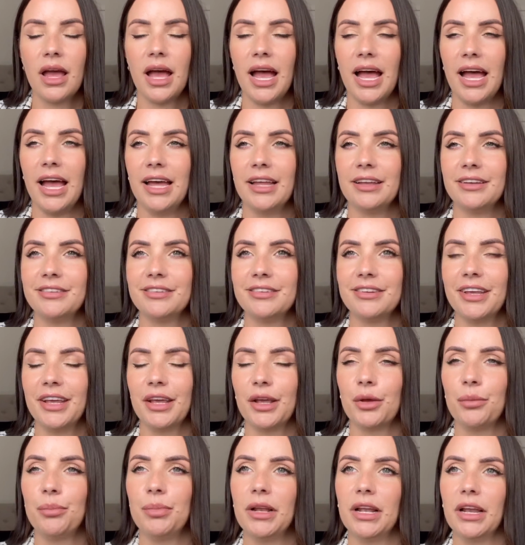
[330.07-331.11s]
and it
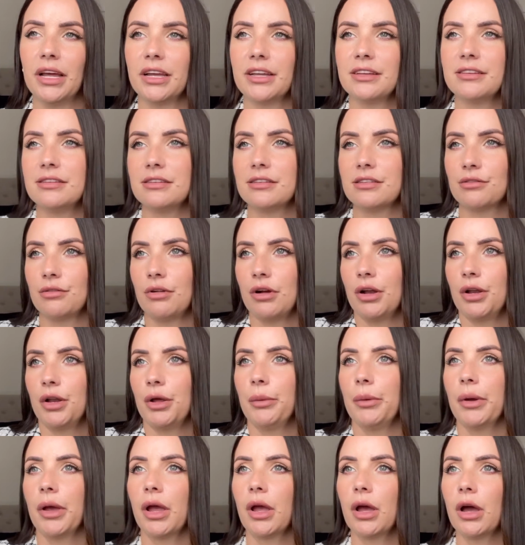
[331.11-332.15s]
could be like a
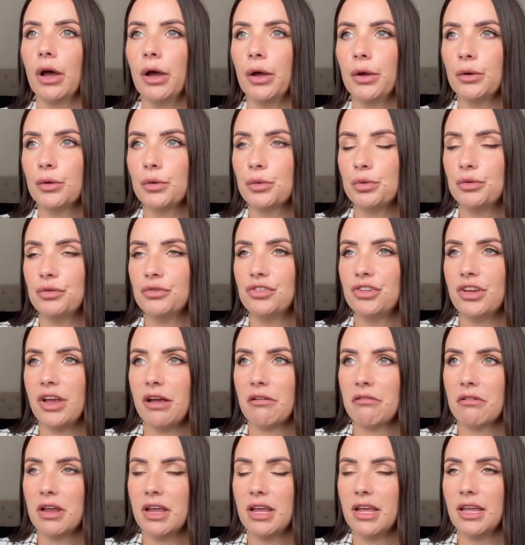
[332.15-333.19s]
Disaronno and Coke with
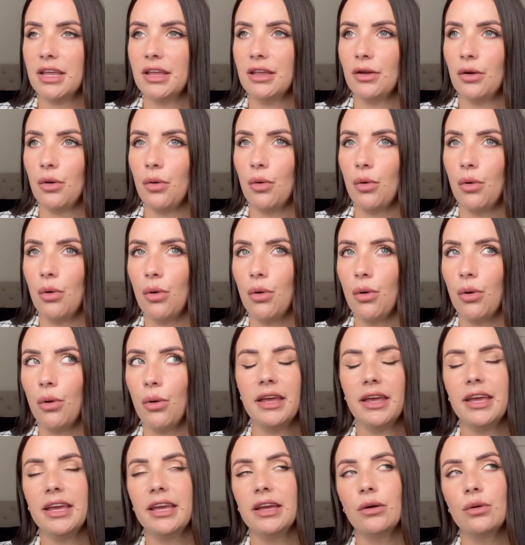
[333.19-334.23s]
cherry or
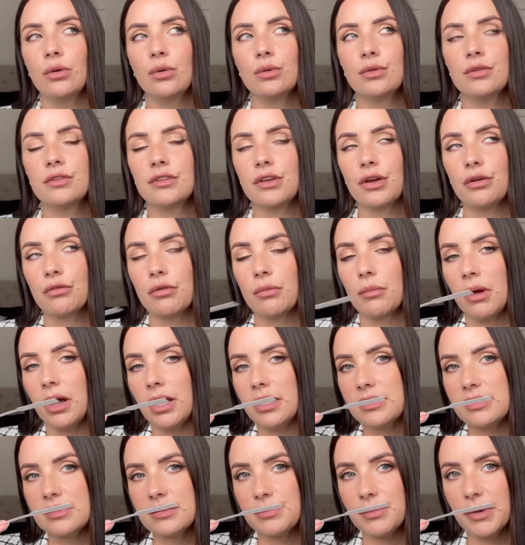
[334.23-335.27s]
it also
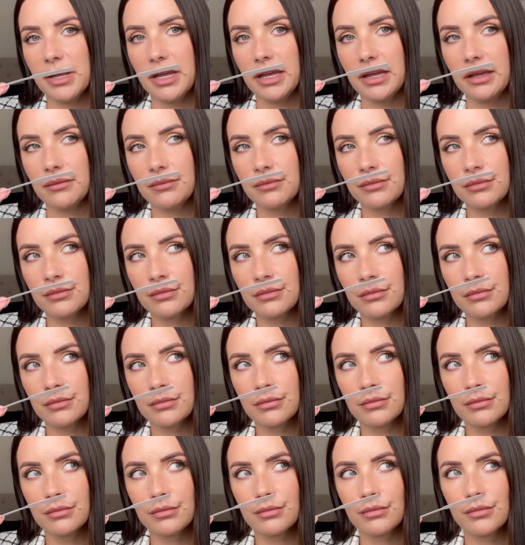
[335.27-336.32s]
reminds me
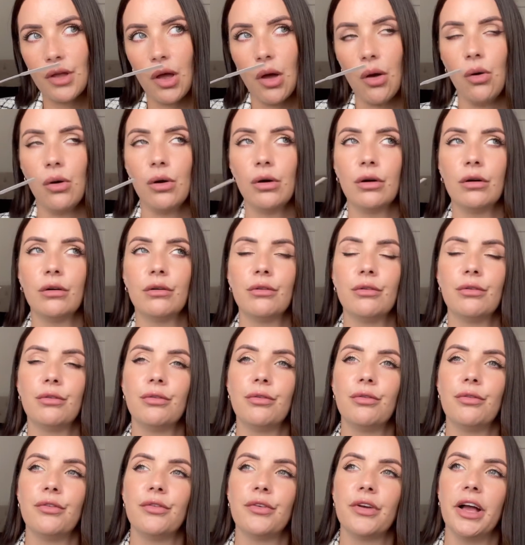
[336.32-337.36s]
of
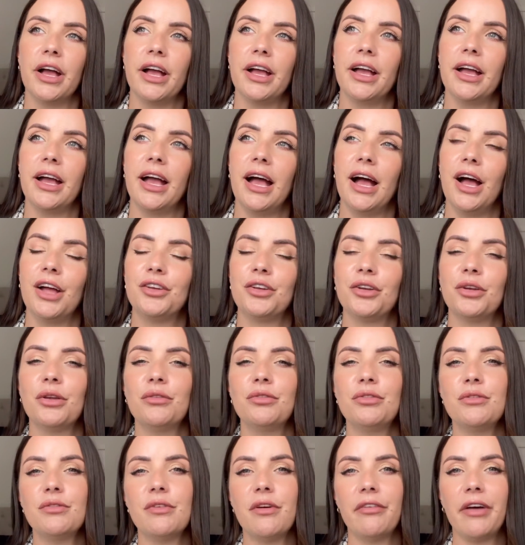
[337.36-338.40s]
I don't know
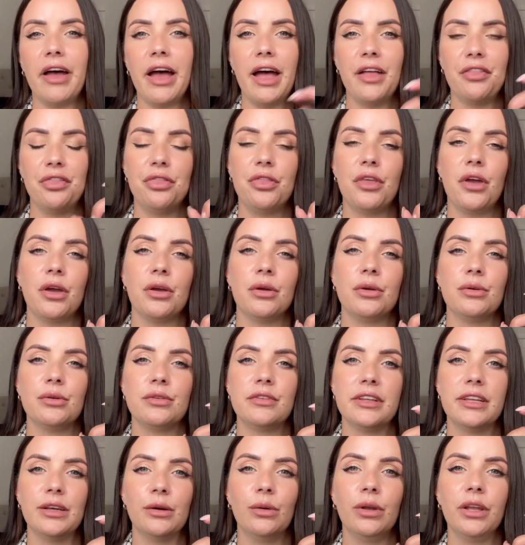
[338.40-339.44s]
if you've ever had
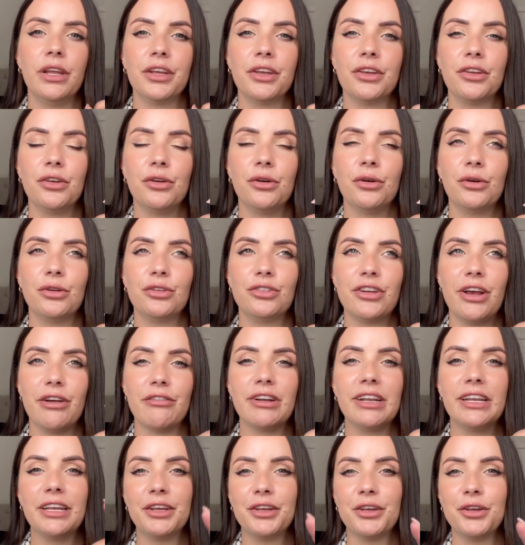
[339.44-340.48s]
those little liqueur
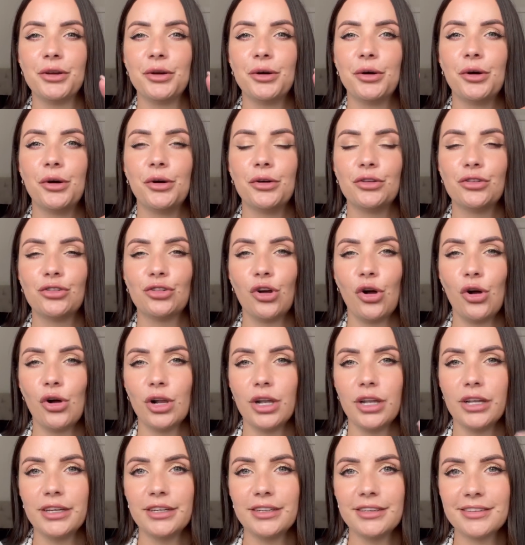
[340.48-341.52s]
cherry liqueur
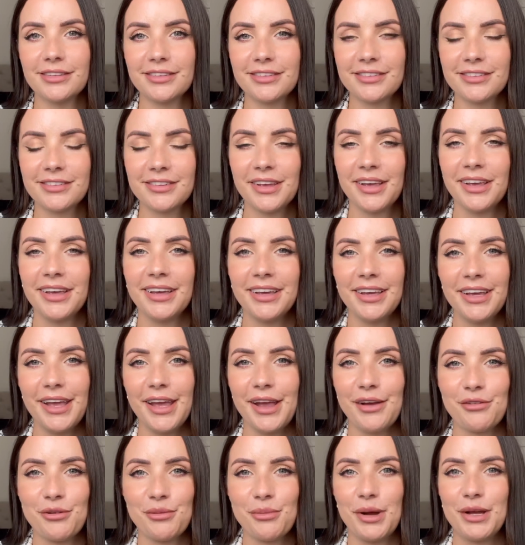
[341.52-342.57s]
chocolates
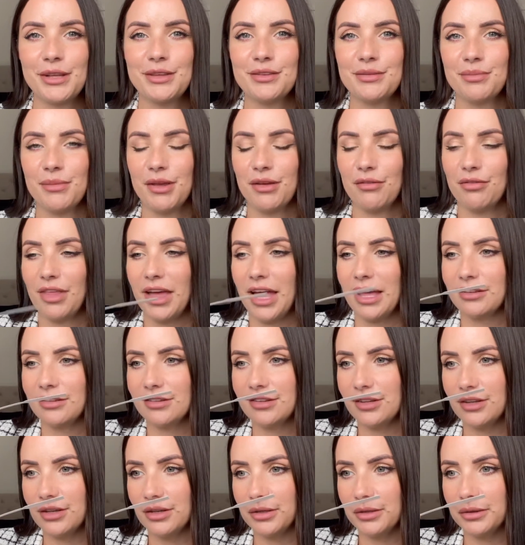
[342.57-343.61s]
it reminds me of that
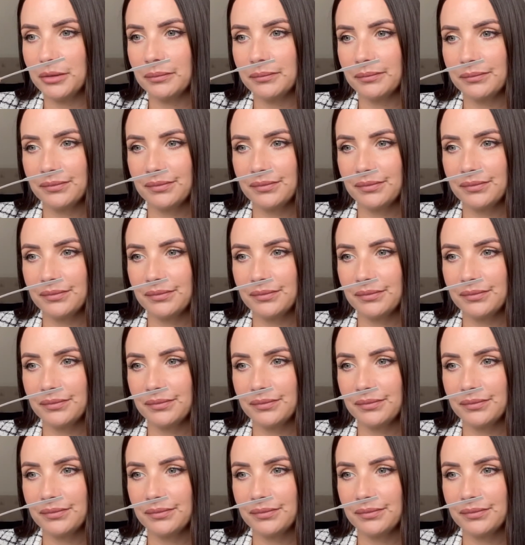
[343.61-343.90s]
too